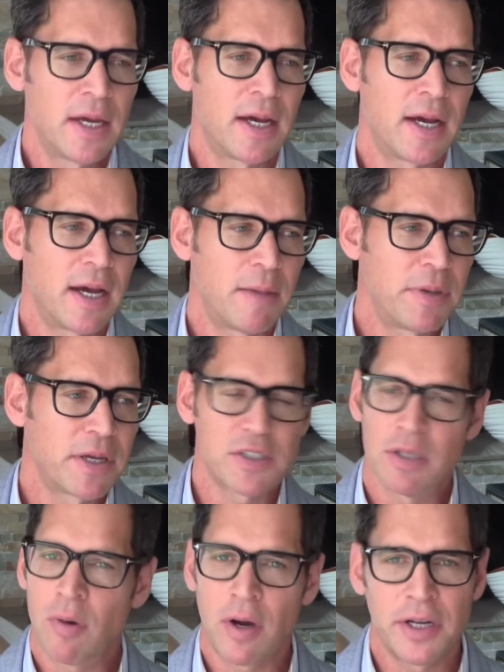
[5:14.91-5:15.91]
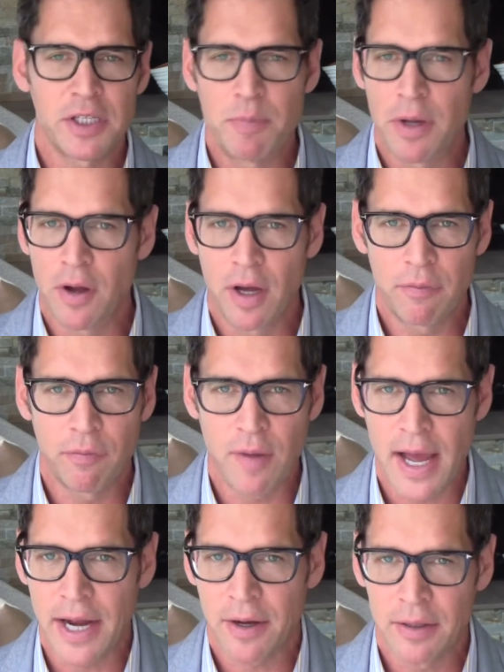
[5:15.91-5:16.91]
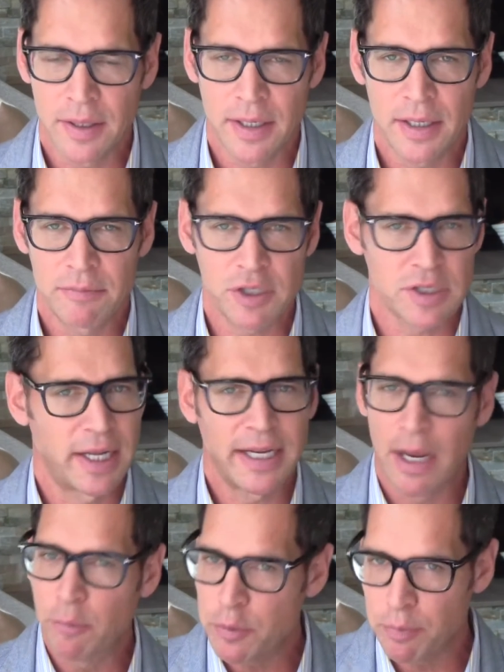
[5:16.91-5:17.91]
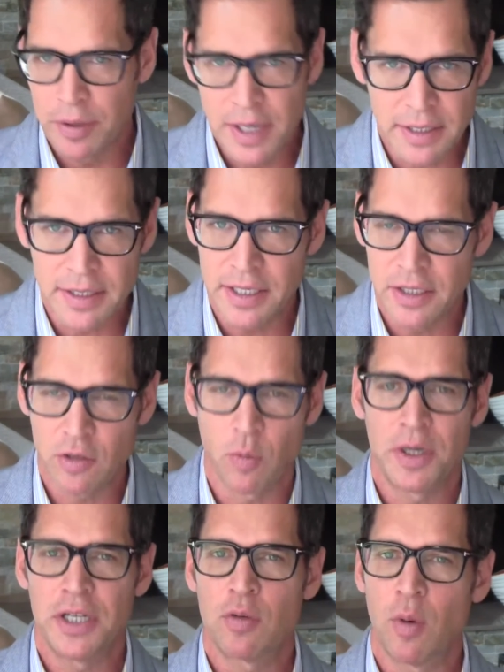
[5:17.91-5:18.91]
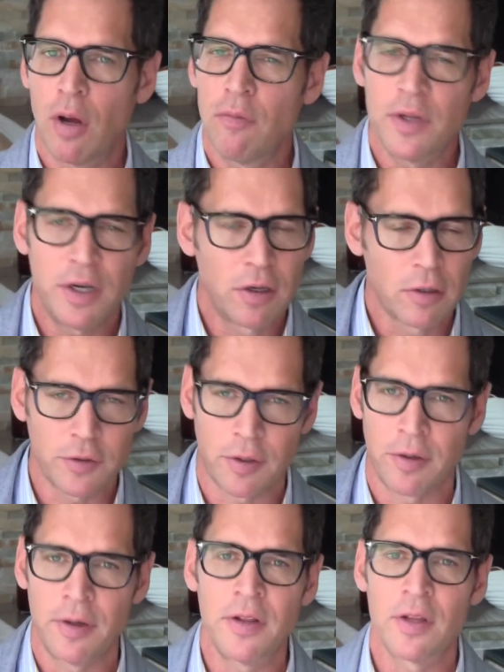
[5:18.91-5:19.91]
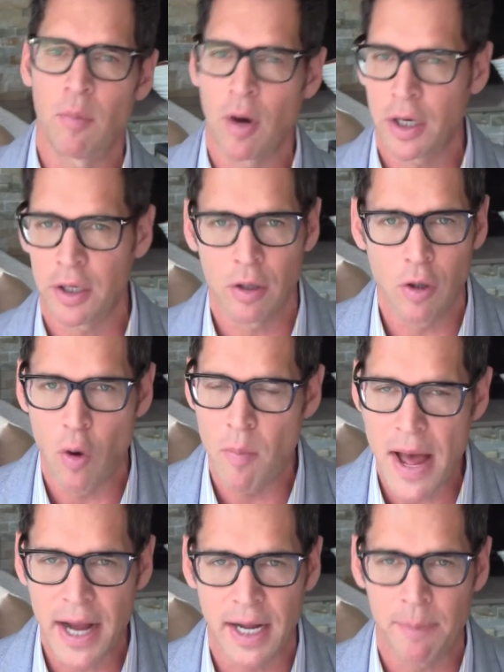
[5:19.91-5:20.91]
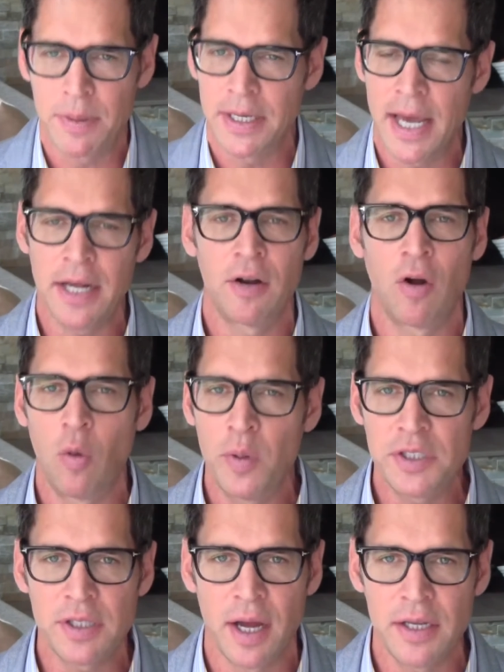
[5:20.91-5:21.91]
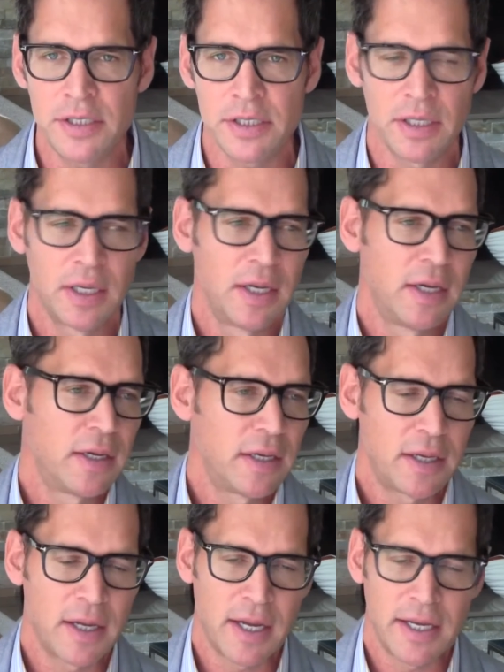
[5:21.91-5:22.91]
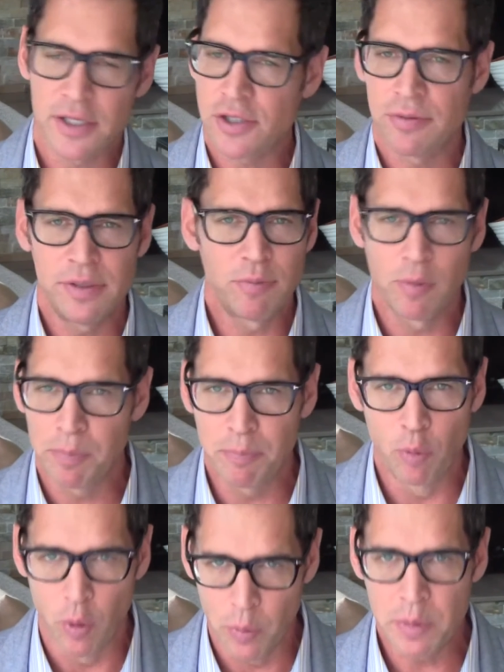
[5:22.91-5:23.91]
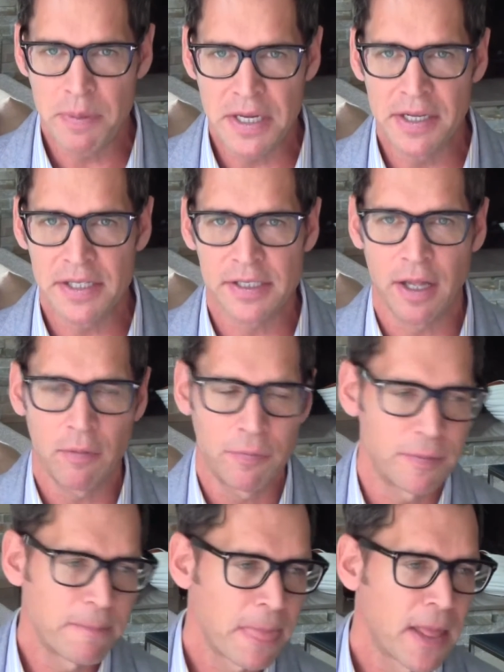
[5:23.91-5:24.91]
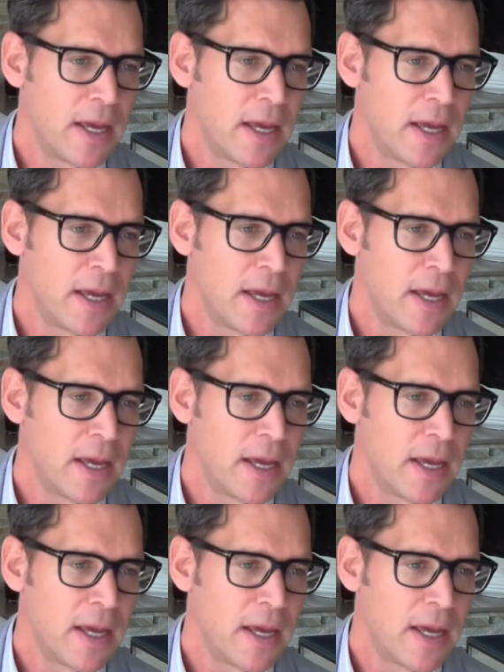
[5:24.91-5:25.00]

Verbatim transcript: uh, because the market's been on fire, uh, just like I was predicting in twenty twelve, that it'll turn and the market will go back up again. It always does. Uh, history re- will repeat itself.